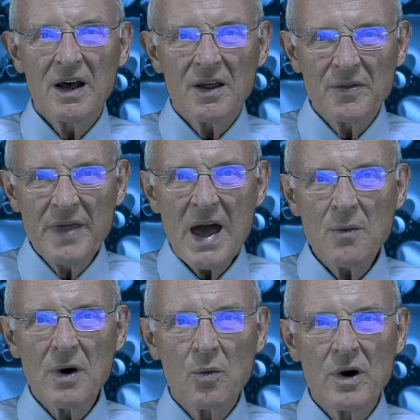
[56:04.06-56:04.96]
they
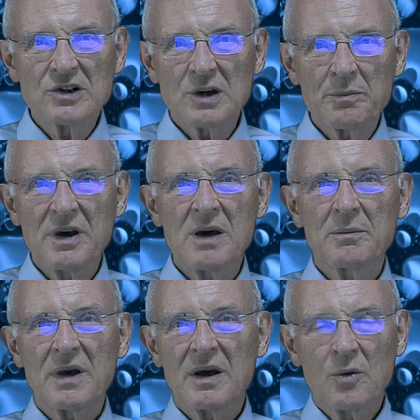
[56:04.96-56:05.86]
were
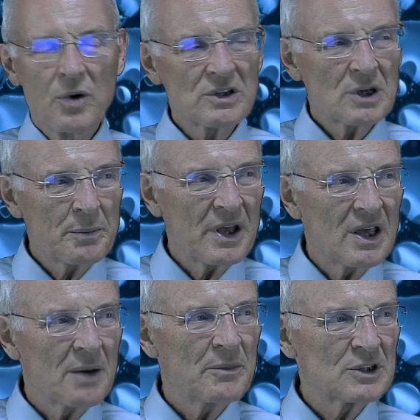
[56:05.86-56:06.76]
worshiping
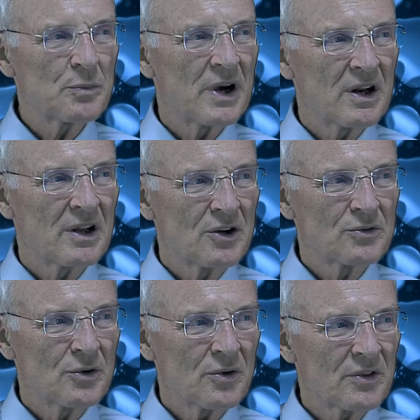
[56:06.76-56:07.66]
Him in spirit and in
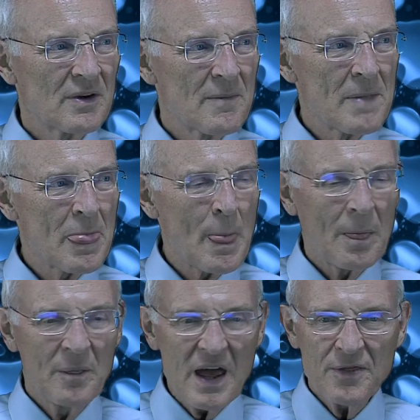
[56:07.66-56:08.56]
truth?
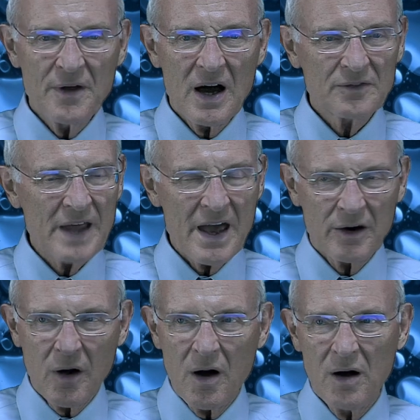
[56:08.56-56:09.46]
They thought they had
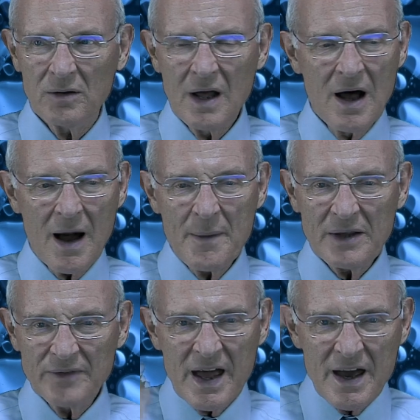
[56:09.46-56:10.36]
it all. I
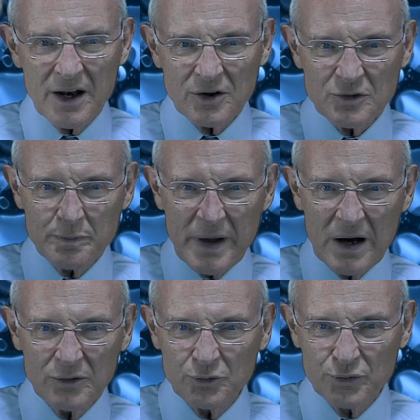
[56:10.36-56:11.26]
mean, they had it
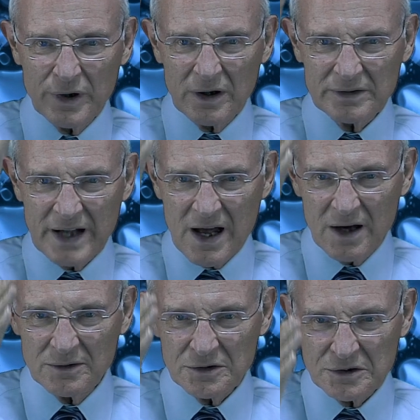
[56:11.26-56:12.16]
spelled, drilled
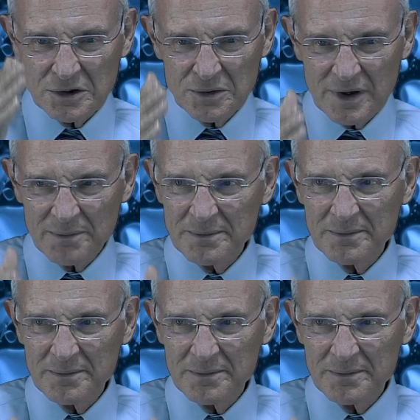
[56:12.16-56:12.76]
down to a